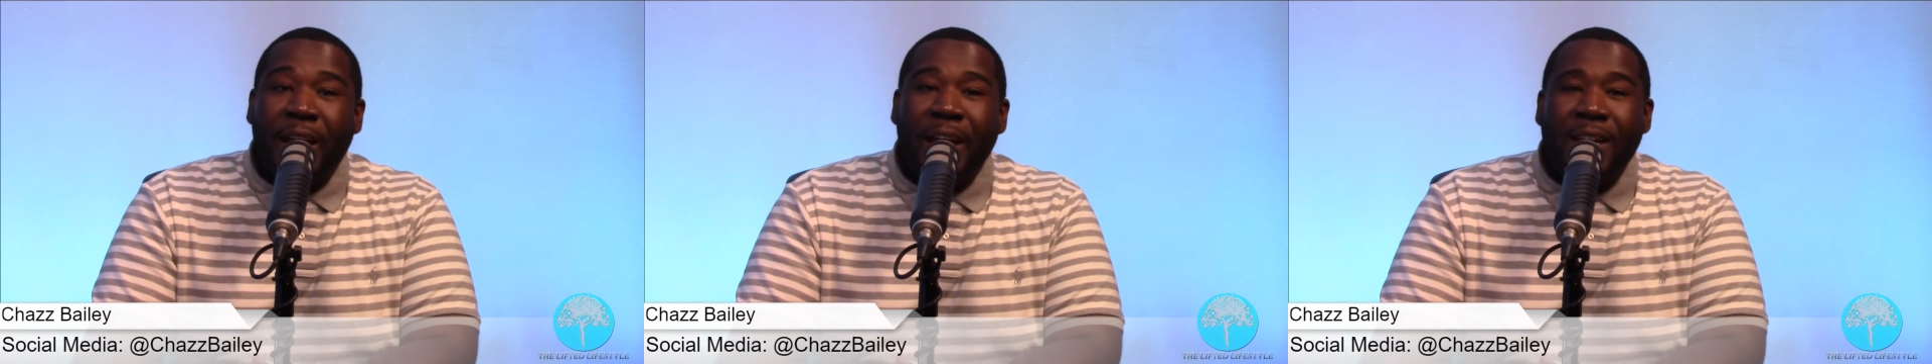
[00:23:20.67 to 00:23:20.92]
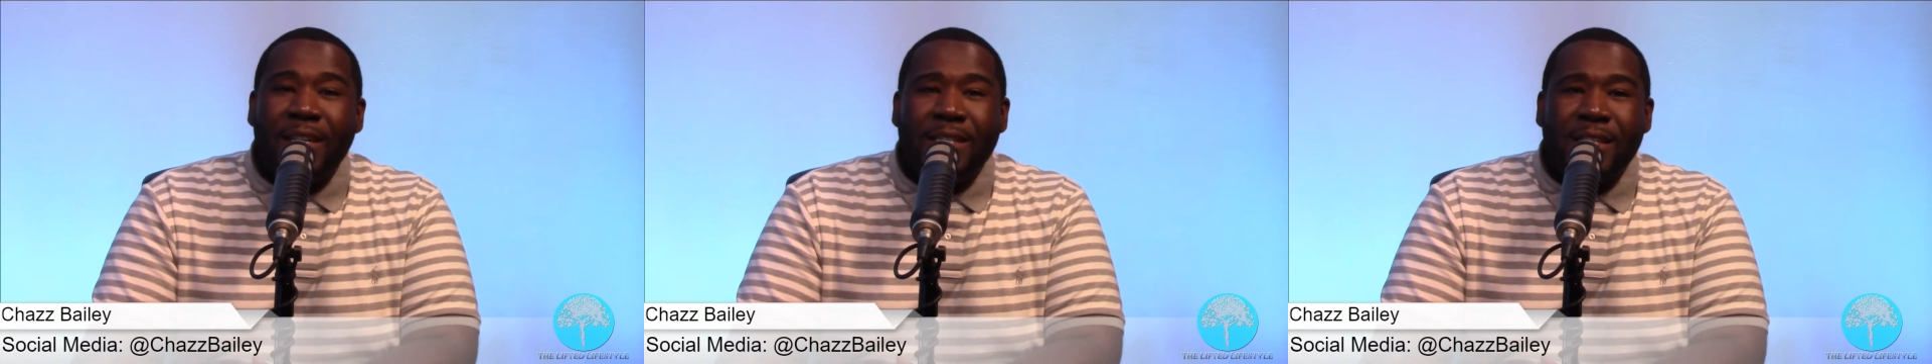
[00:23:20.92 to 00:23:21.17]

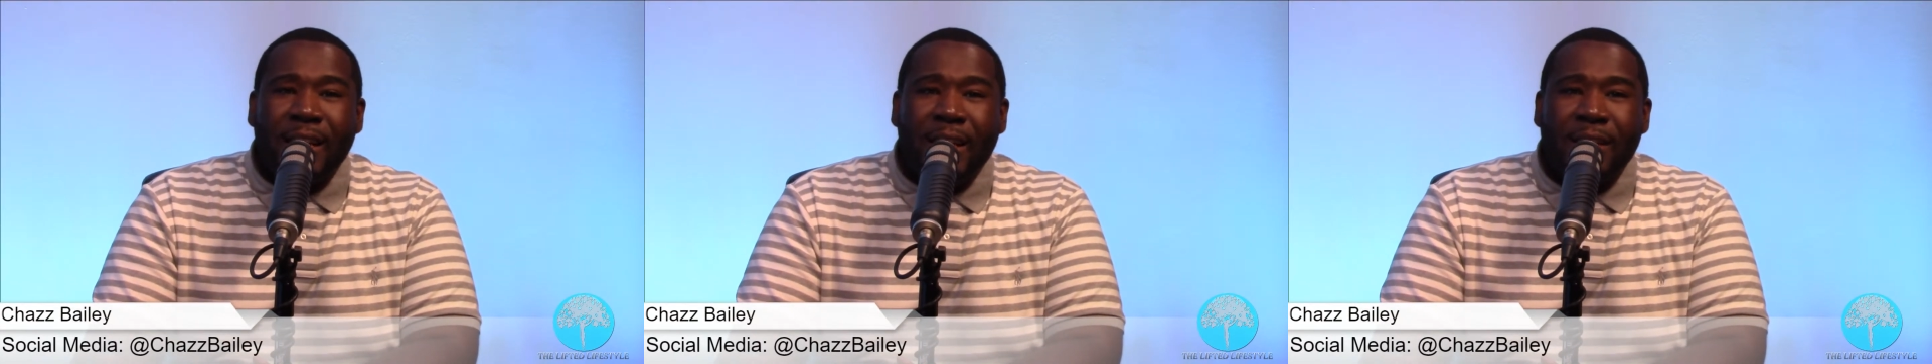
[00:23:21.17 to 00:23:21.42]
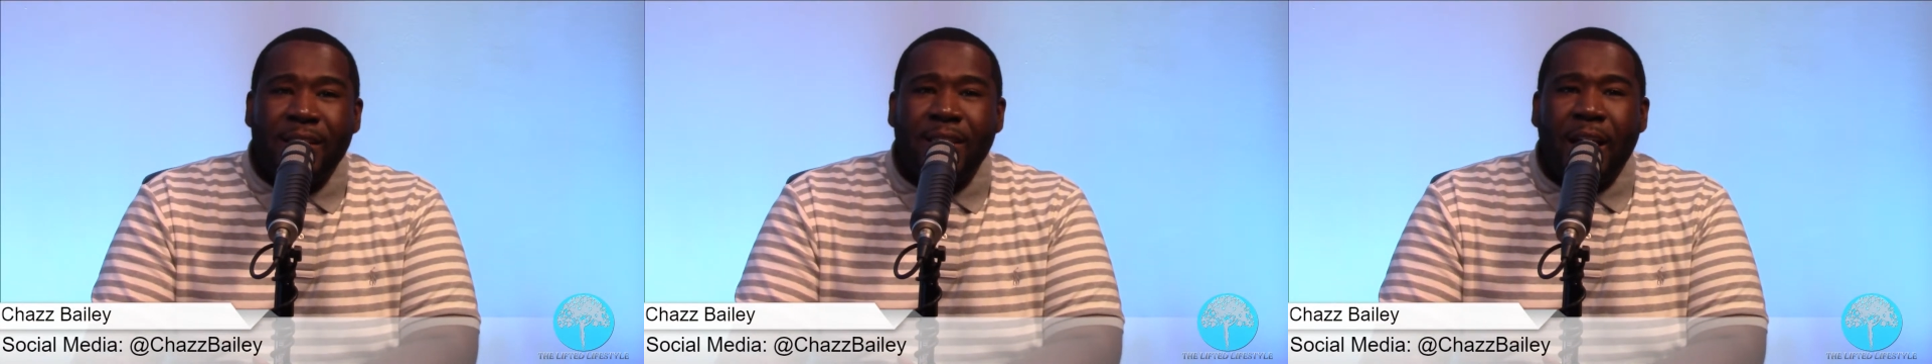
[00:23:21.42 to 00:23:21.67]
and it
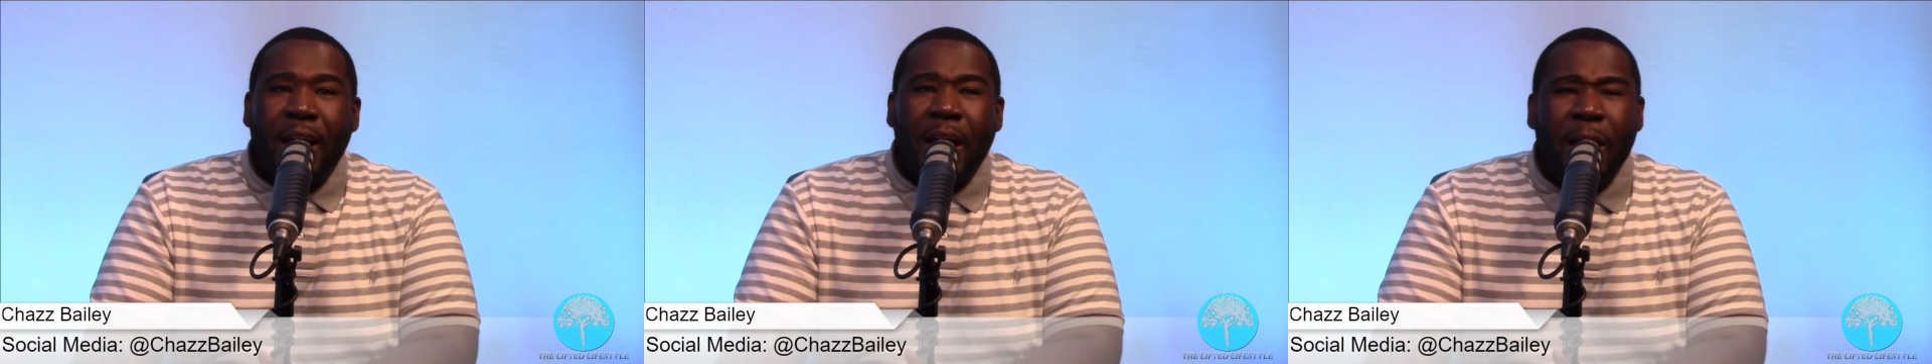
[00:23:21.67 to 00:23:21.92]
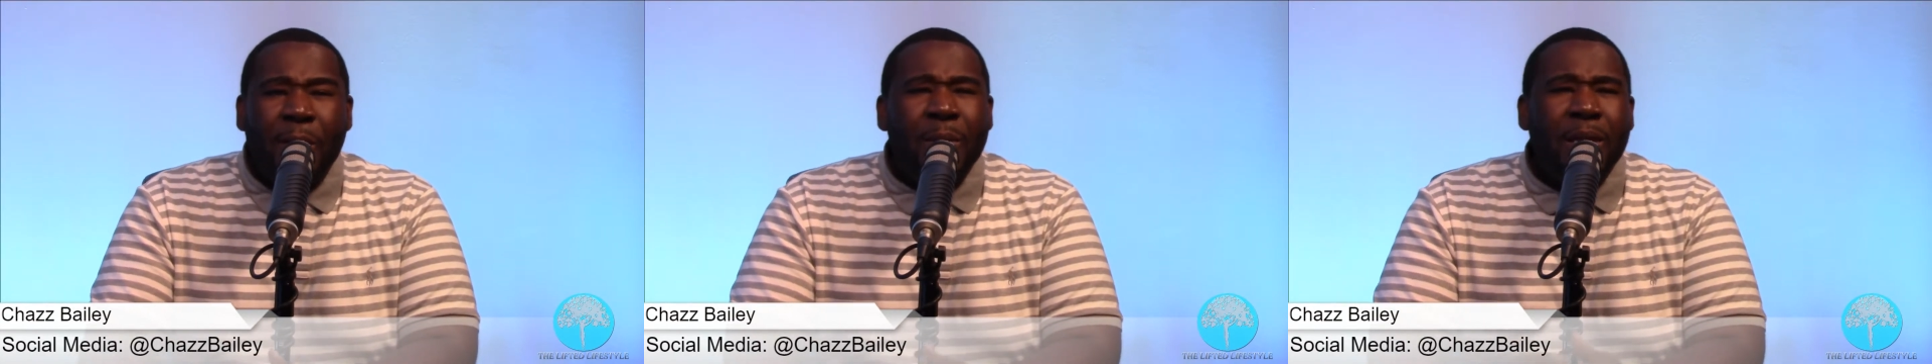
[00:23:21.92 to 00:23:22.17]
said,
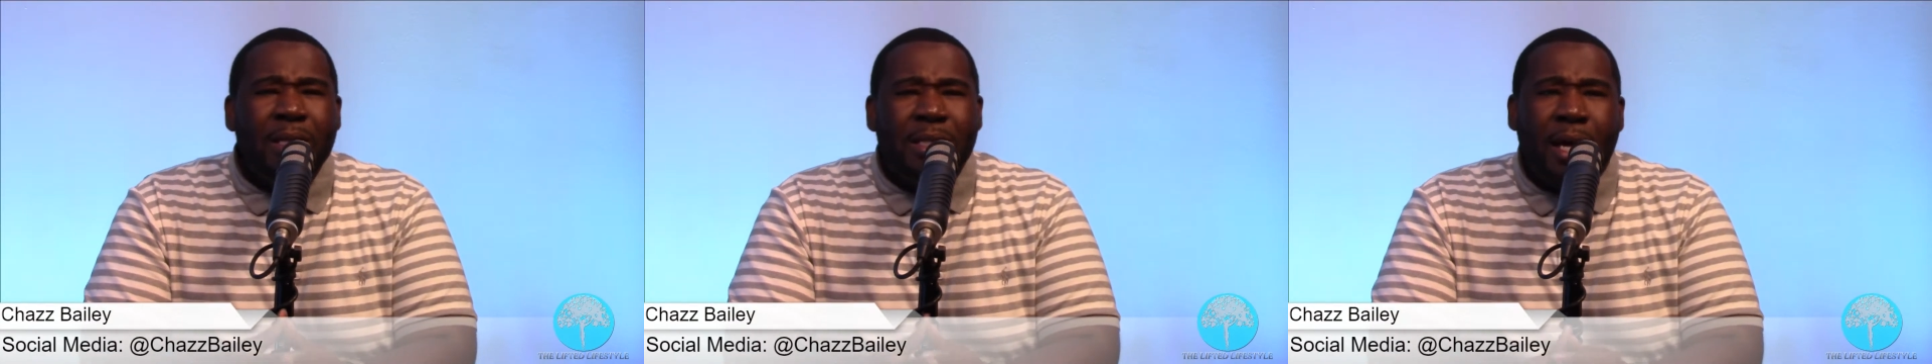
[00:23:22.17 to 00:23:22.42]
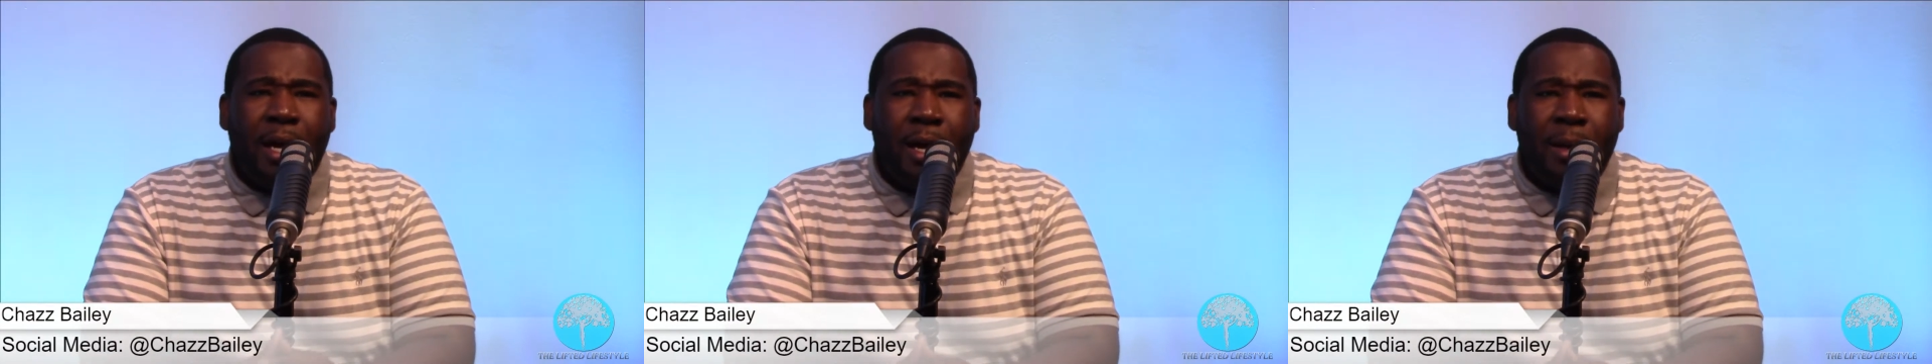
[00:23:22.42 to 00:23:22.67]
how many
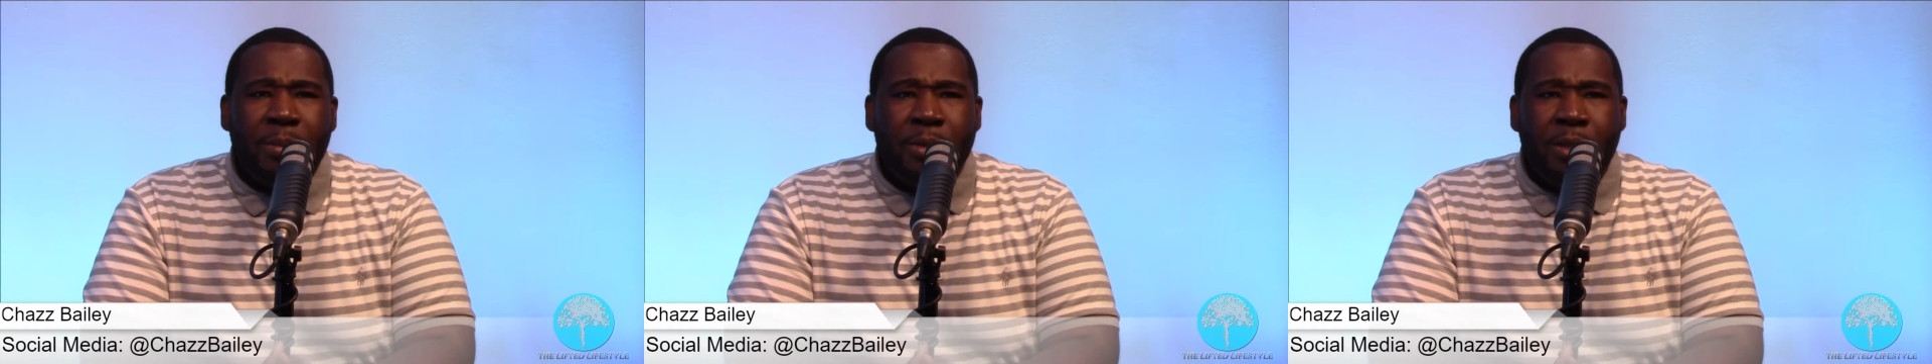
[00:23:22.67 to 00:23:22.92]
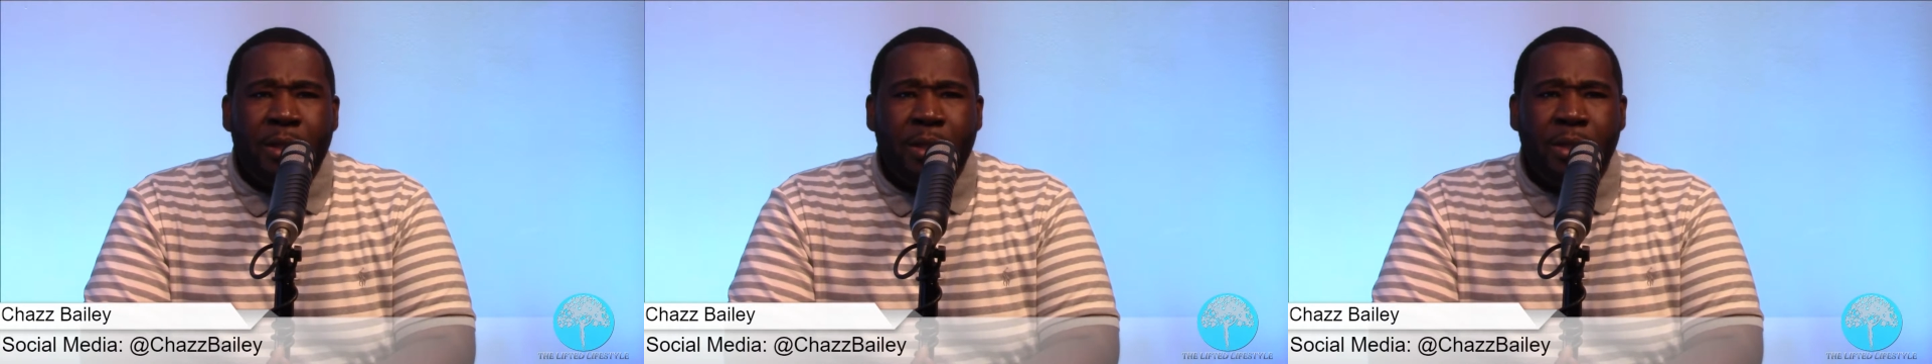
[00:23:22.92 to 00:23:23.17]
times